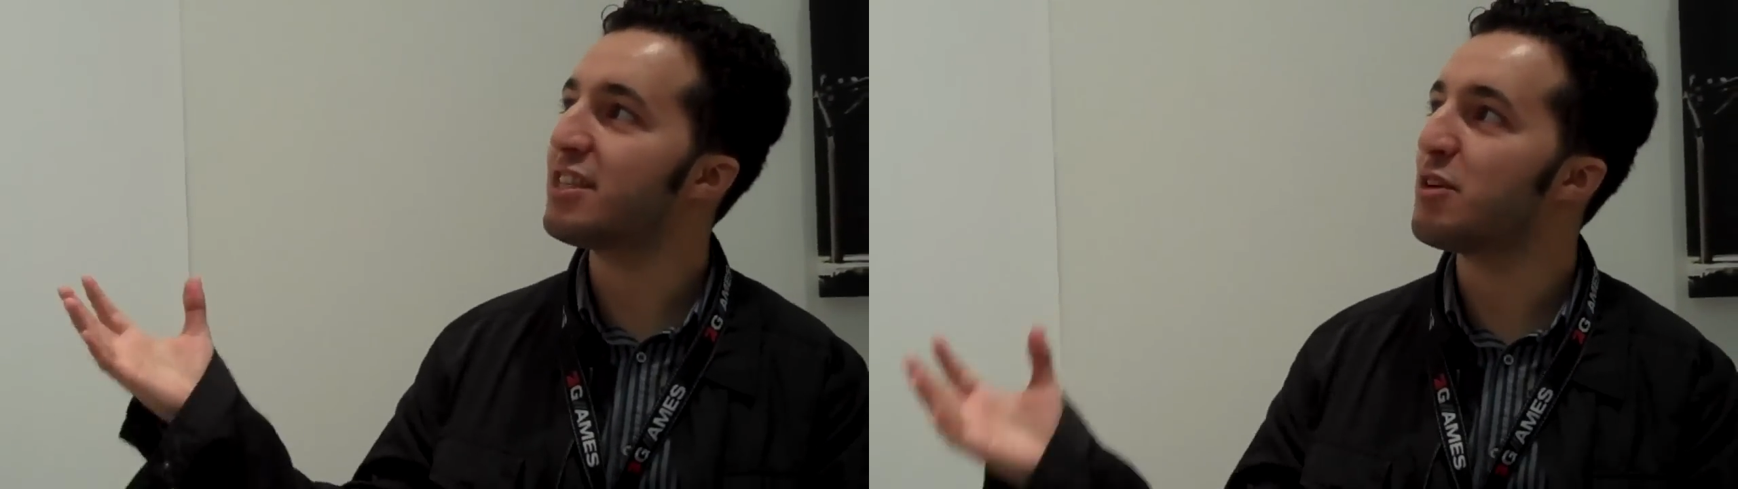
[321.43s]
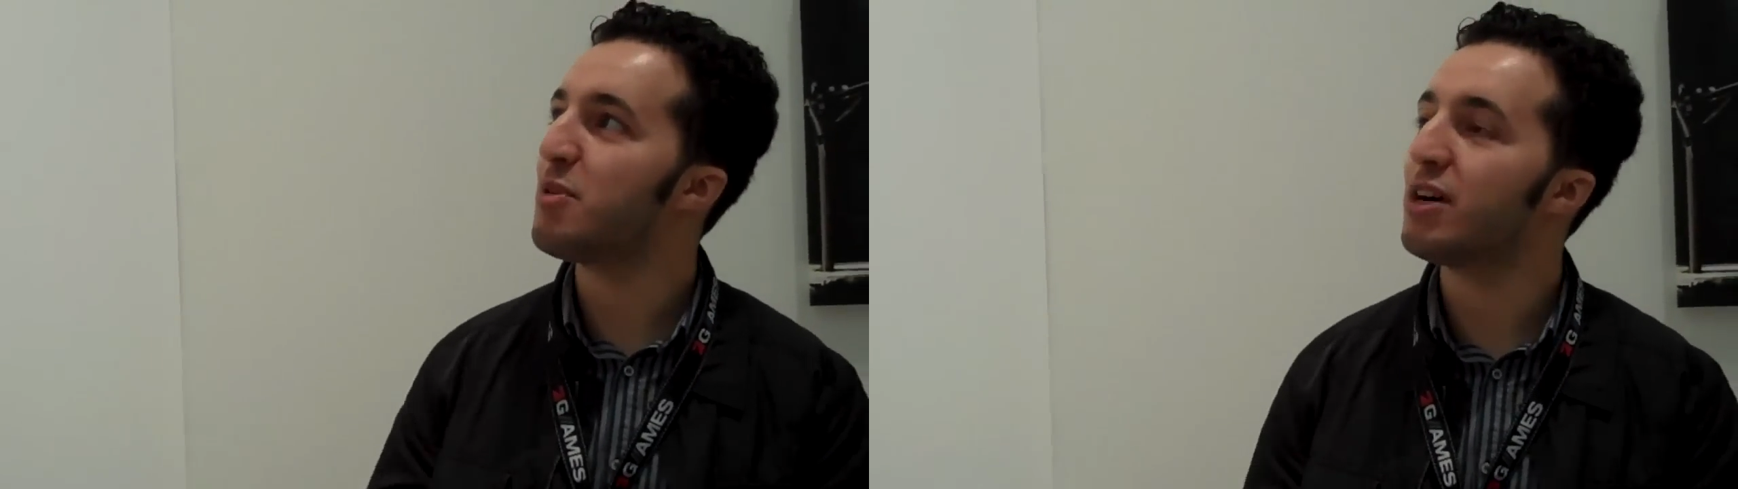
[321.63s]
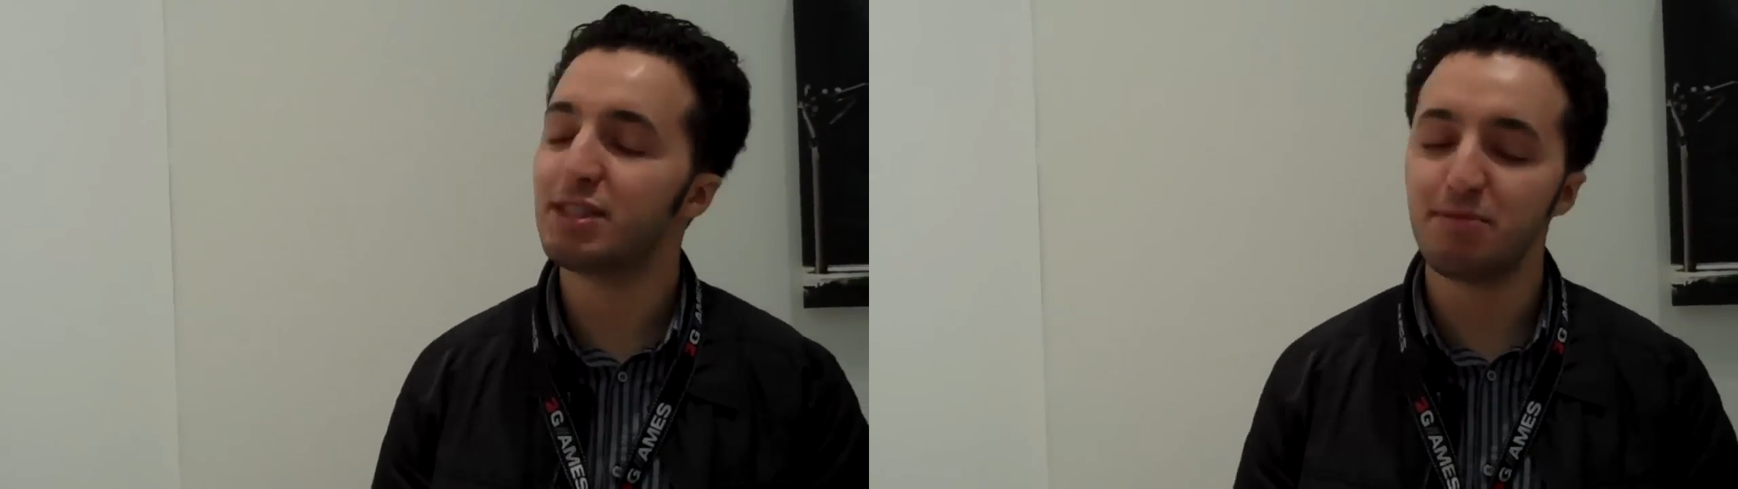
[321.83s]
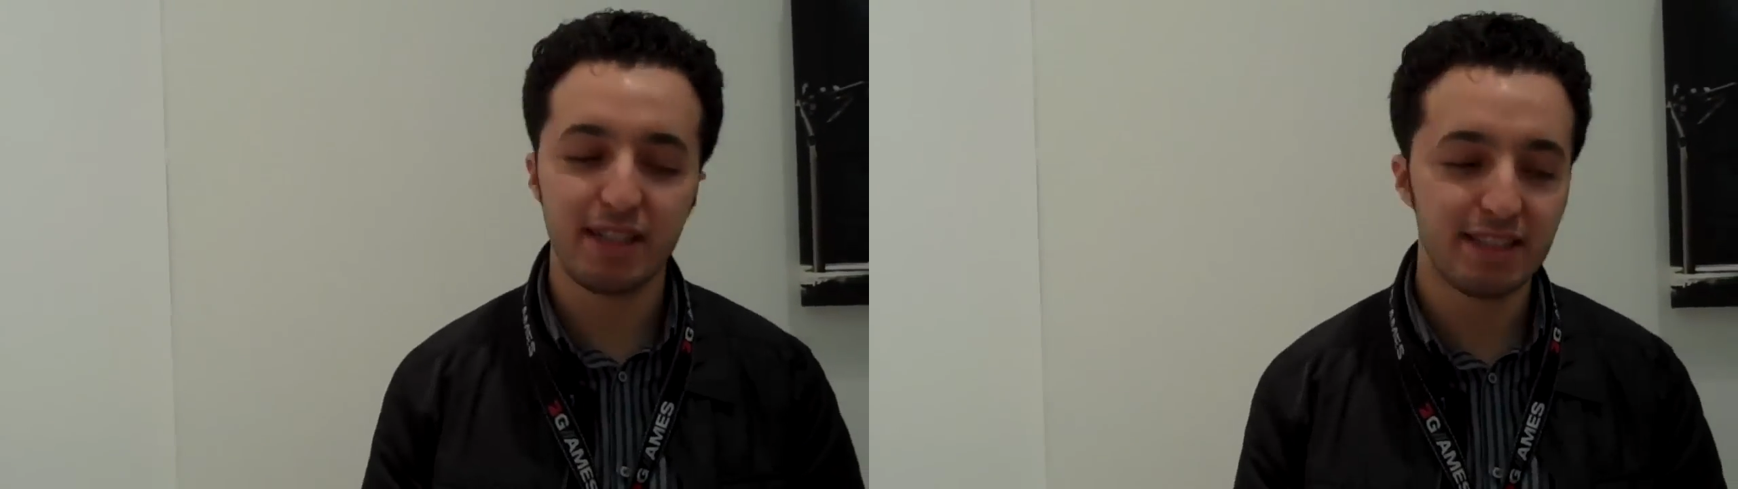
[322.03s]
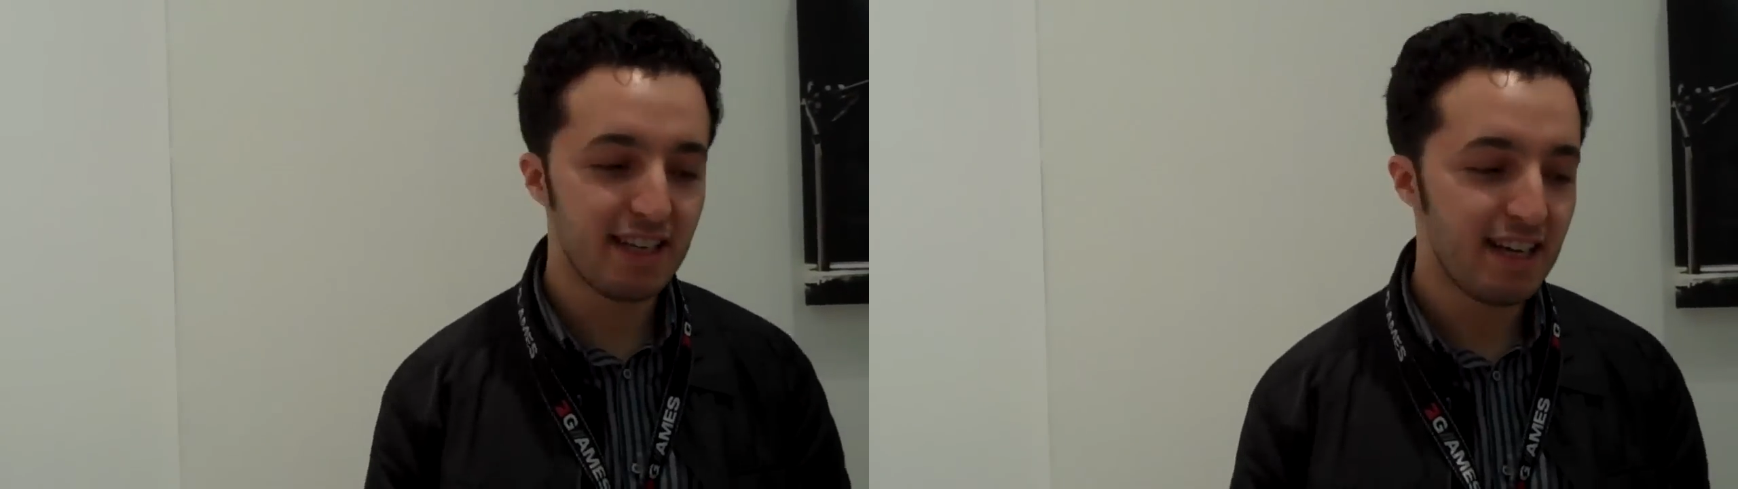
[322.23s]

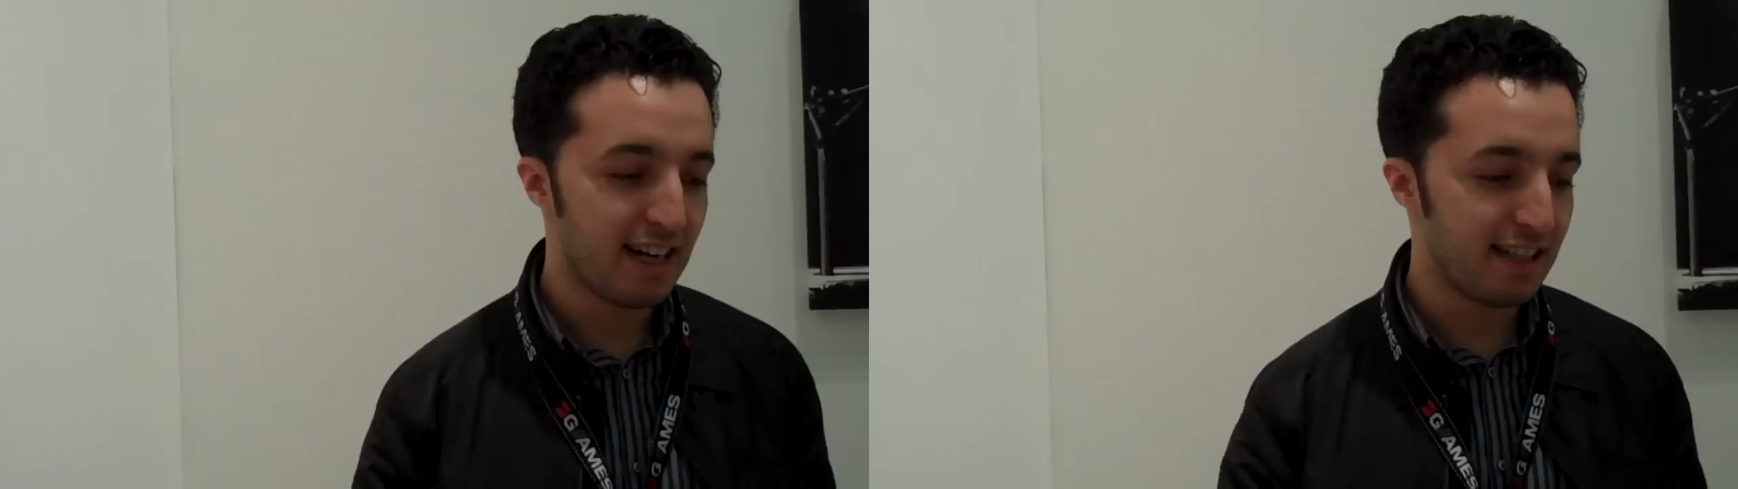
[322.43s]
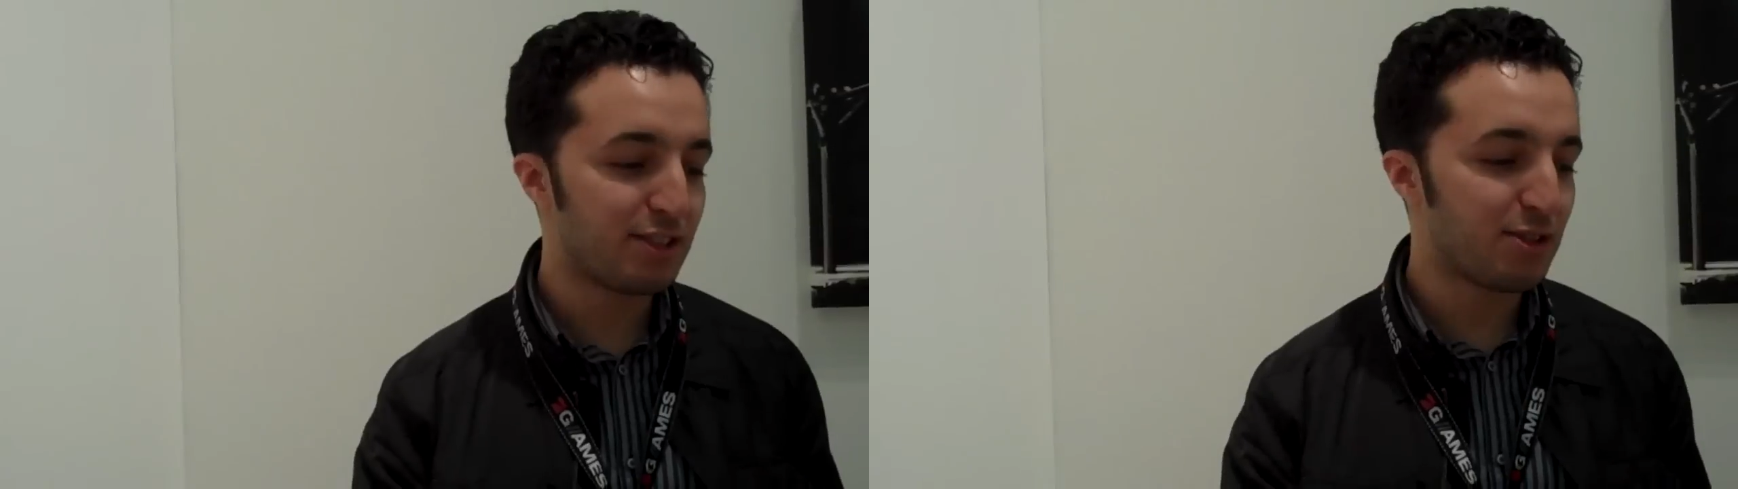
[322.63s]
apartment, and